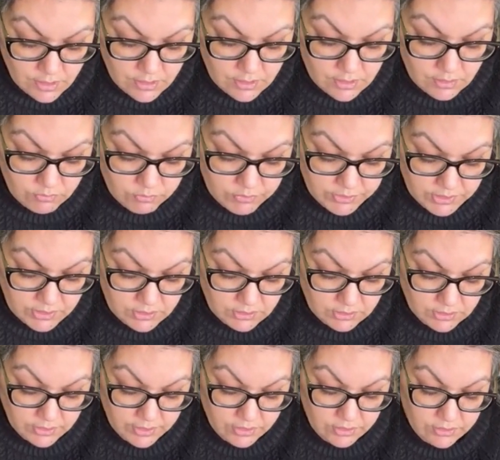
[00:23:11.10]
And then we're going
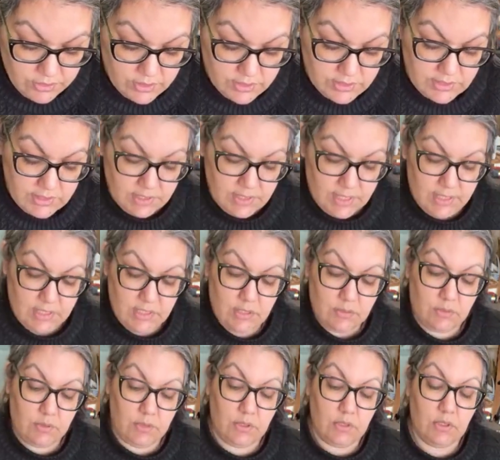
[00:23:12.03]
to layer this
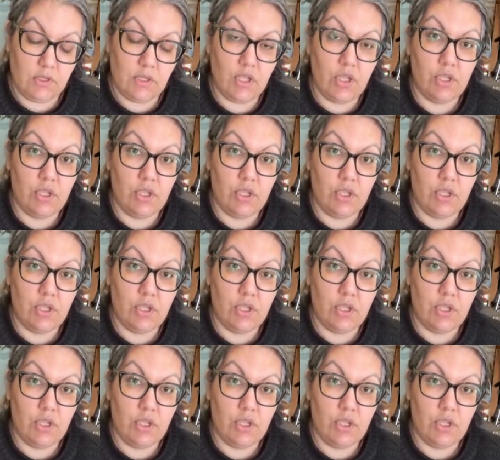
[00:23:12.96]
last one.